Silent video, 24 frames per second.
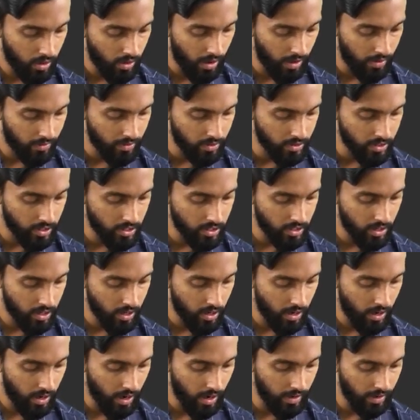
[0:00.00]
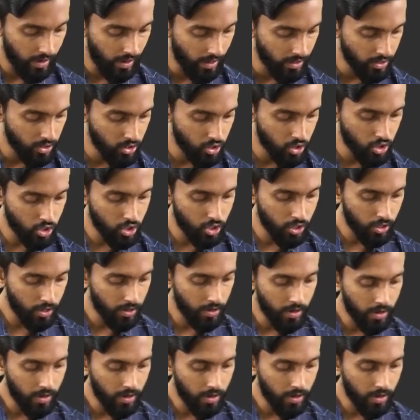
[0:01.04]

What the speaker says: I will just attach.